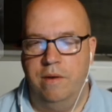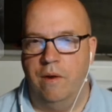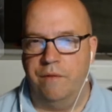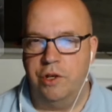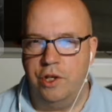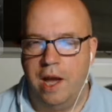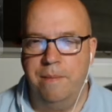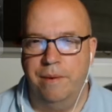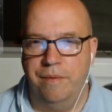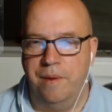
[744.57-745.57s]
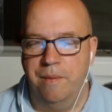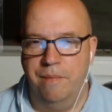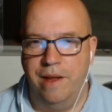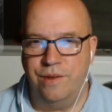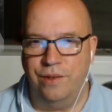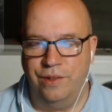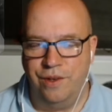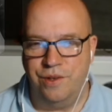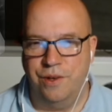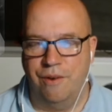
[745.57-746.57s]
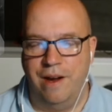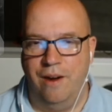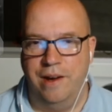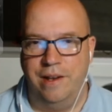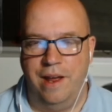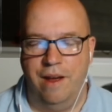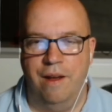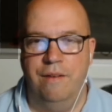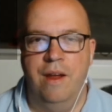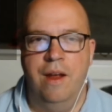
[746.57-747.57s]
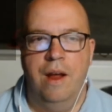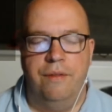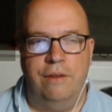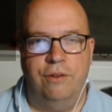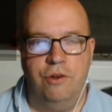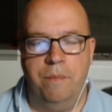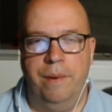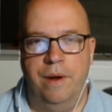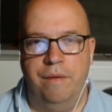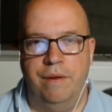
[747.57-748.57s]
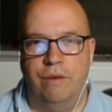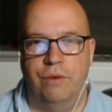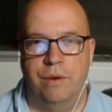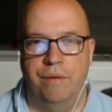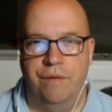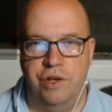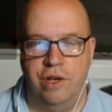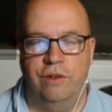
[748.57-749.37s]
the shape of them. They're just such a great idea. And they're such a perfect sort of fascistic